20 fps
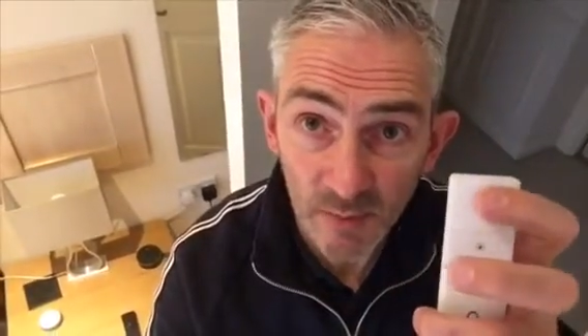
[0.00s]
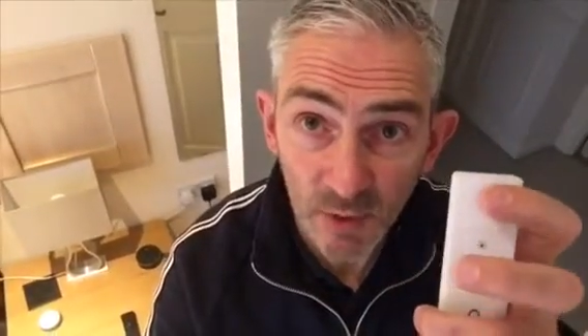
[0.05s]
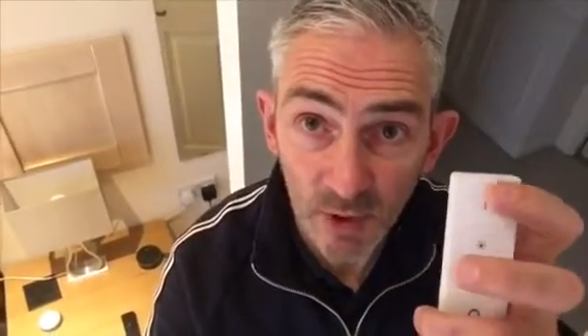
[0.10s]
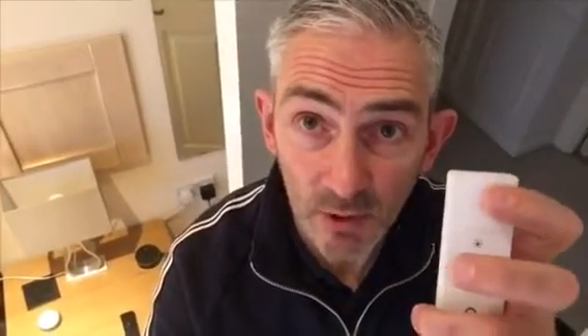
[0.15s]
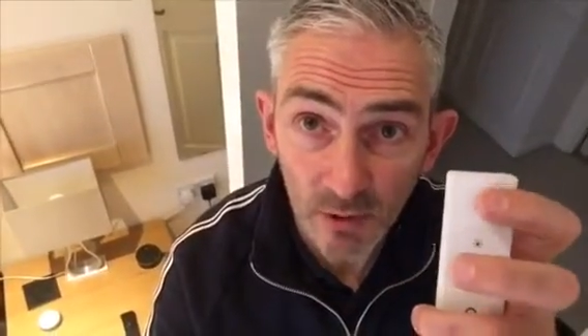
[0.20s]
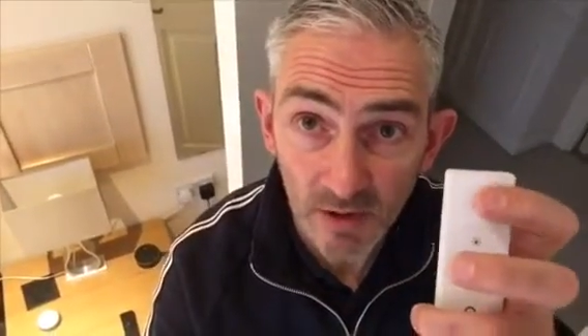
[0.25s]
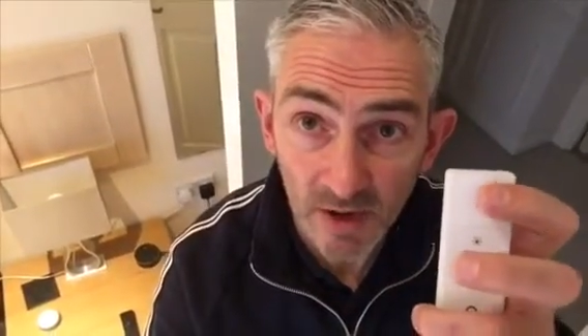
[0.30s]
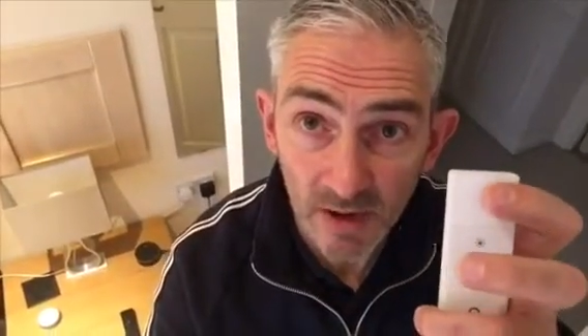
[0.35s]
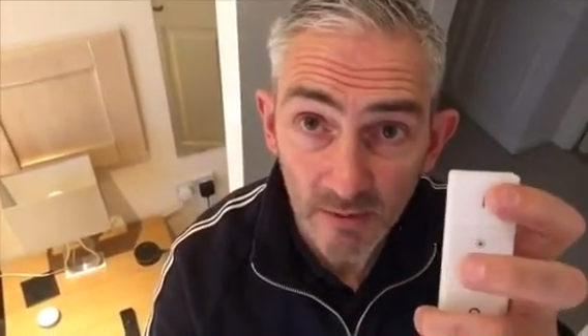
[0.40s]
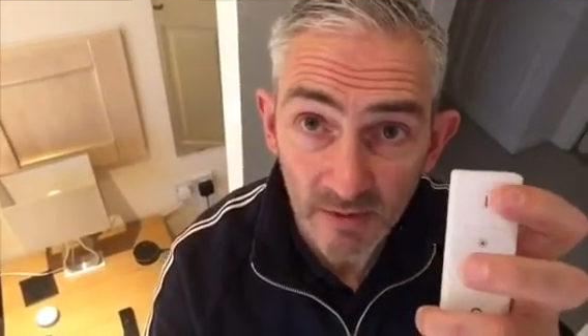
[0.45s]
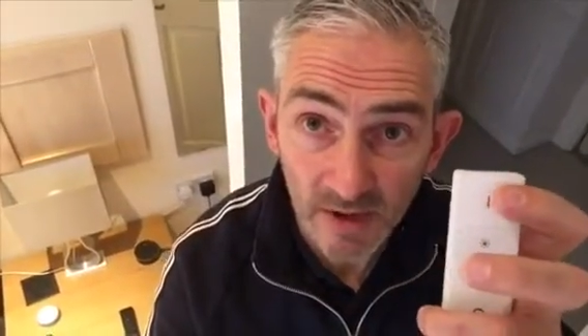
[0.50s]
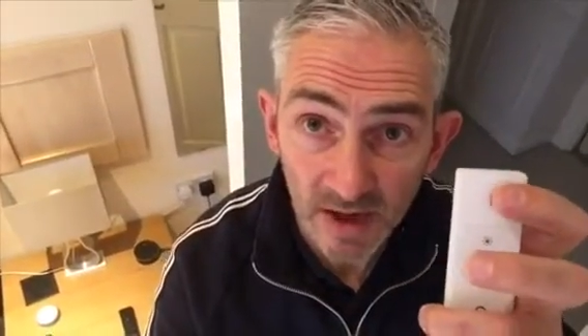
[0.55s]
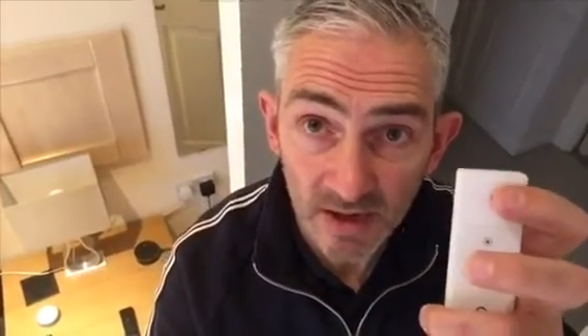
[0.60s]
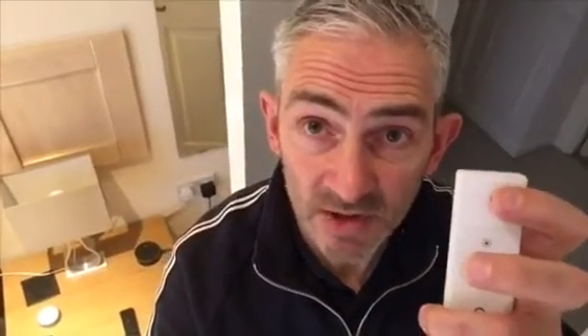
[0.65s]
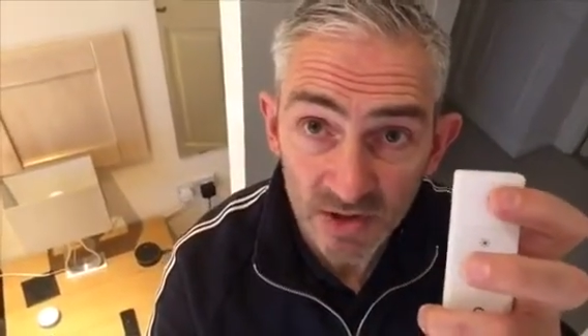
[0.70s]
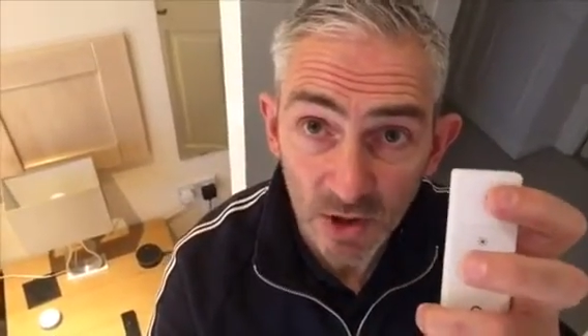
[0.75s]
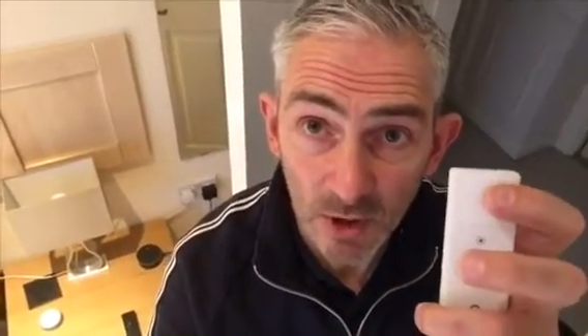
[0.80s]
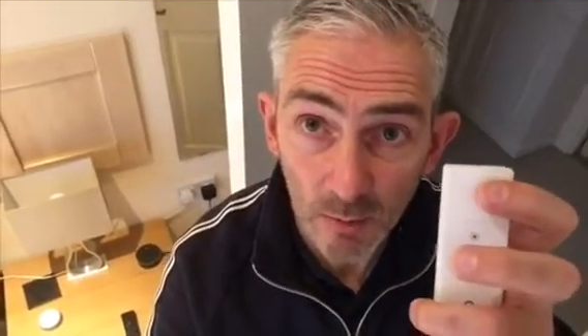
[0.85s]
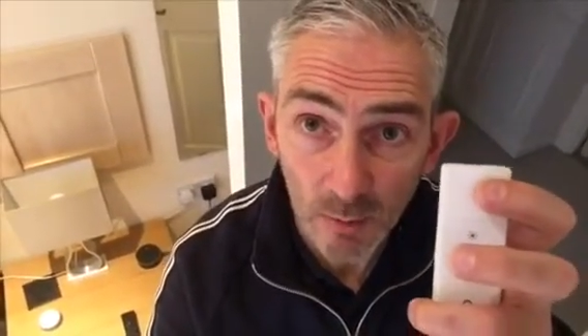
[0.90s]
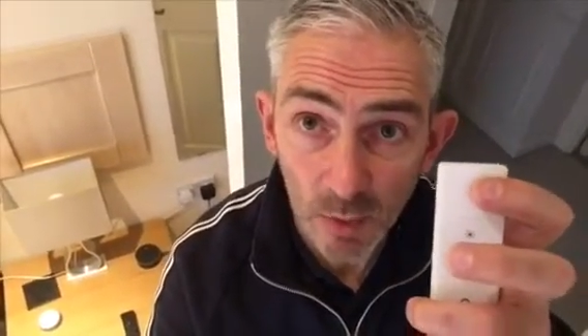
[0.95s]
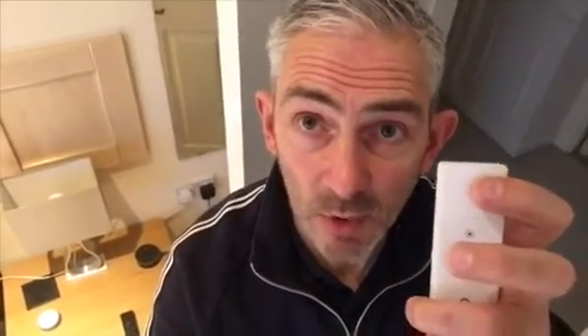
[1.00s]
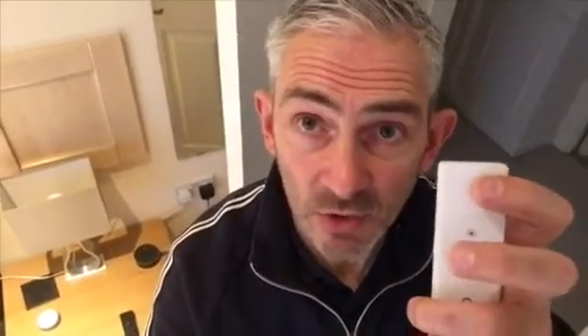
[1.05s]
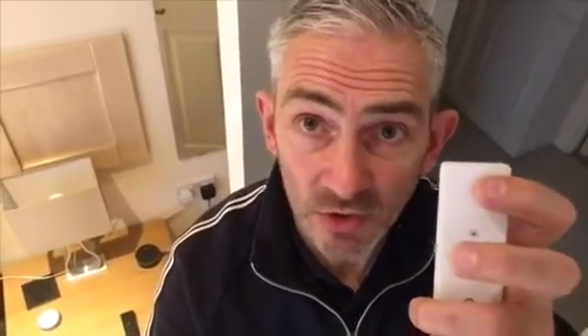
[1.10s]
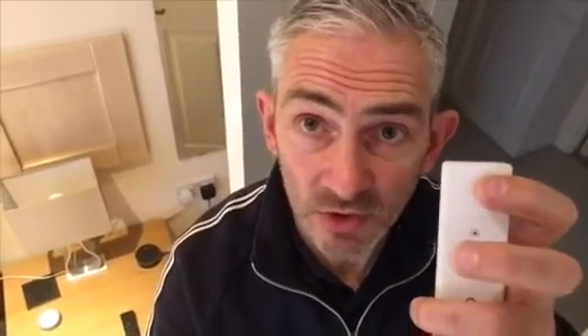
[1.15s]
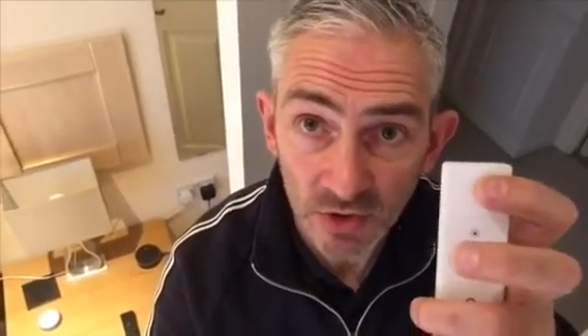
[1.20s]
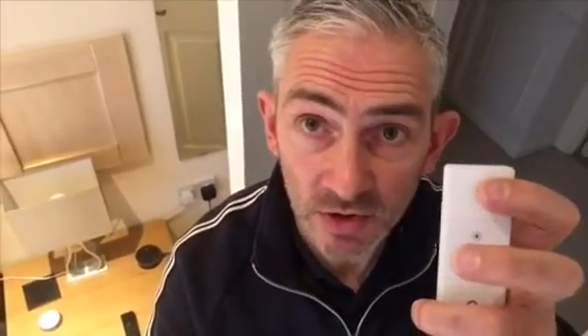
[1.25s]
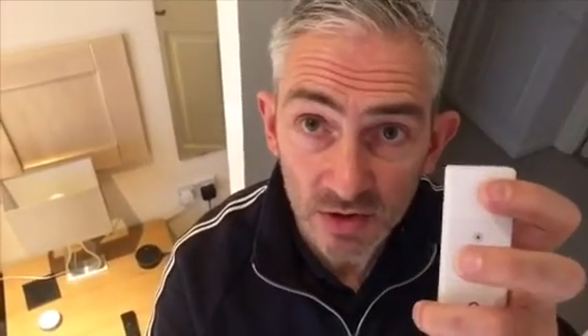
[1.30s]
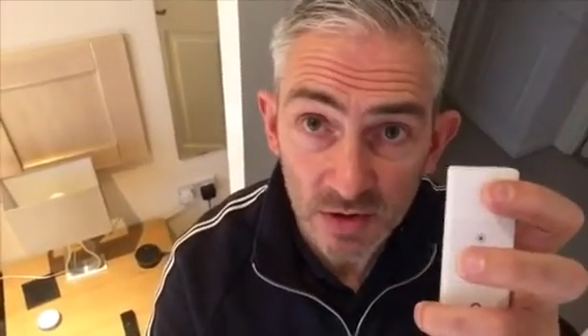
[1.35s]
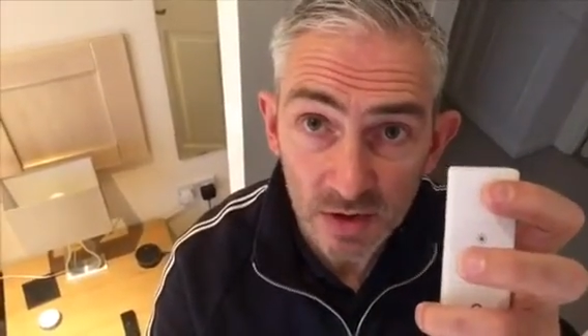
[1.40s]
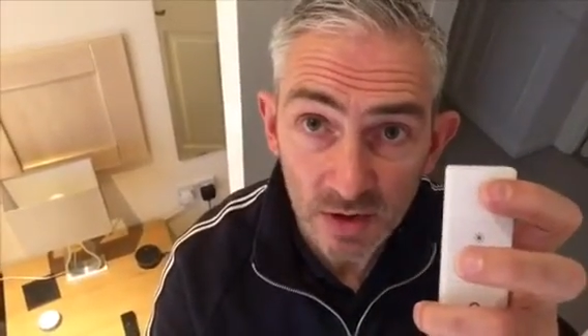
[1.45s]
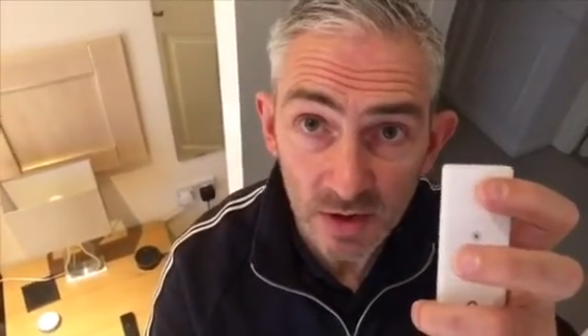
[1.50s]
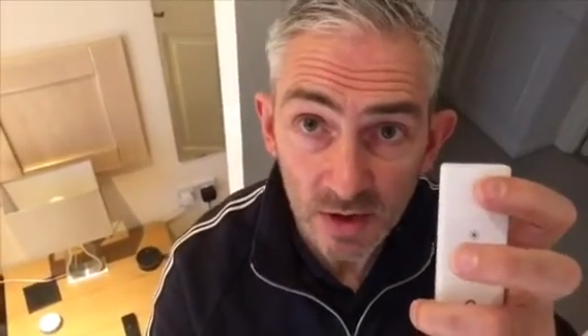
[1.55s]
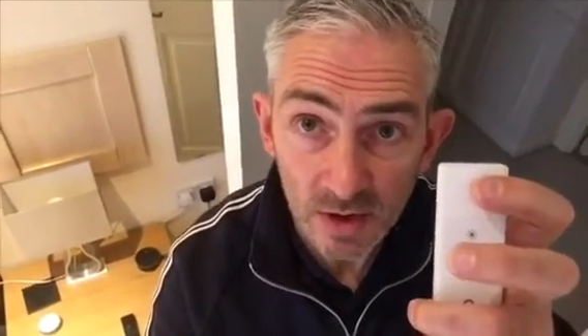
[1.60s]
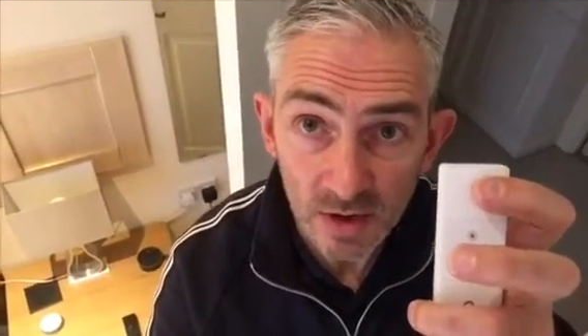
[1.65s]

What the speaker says: programmed that top button,